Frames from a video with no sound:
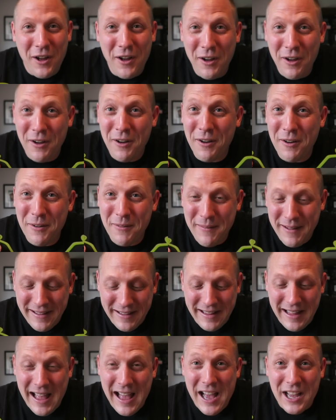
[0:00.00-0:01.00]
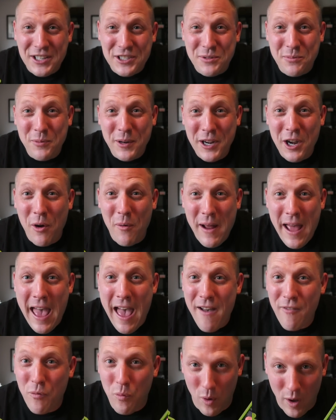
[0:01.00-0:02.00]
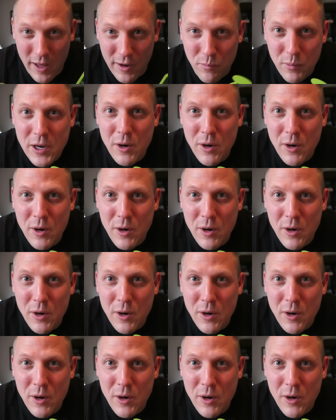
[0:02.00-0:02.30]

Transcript: Oh my gosh, we don't have one.